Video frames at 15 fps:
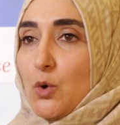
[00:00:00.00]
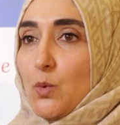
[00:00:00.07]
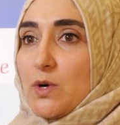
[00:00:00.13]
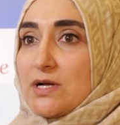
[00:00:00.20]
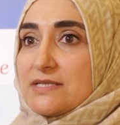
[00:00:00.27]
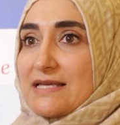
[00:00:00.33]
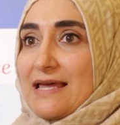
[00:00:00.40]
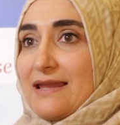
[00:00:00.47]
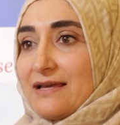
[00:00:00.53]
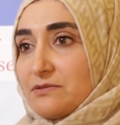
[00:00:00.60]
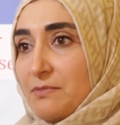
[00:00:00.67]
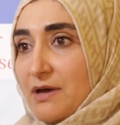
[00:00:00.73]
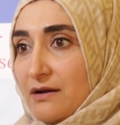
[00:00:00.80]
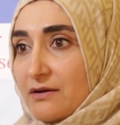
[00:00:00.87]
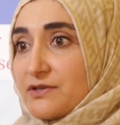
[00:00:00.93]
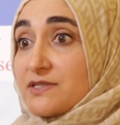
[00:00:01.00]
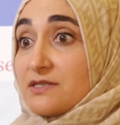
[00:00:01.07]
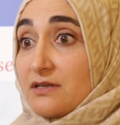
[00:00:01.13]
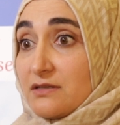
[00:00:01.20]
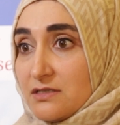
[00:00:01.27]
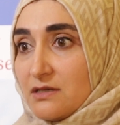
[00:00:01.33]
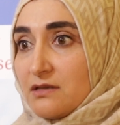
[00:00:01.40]
was a landmark
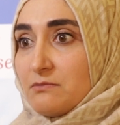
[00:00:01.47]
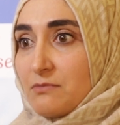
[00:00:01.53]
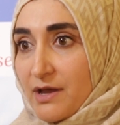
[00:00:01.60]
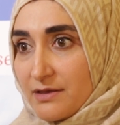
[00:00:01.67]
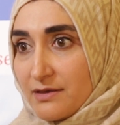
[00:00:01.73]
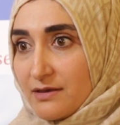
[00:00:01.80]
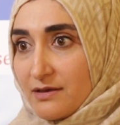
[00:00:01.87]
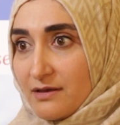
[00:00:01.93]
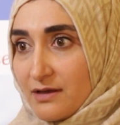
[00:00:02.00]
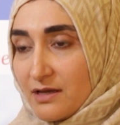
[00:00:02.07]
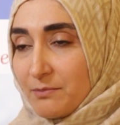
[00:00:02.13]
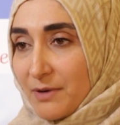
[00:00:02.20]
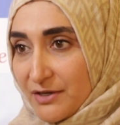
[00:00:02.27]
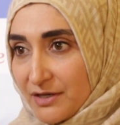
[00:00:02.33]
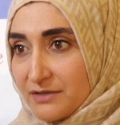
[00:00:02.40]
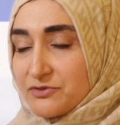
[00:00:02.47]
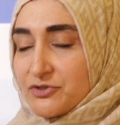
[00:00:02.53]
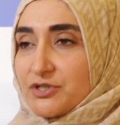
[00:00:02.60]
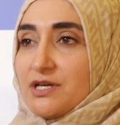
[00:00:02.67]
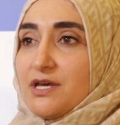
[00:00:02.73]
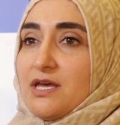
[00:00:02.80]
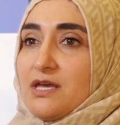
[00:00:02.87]
study in my
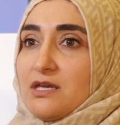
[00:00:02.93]
country,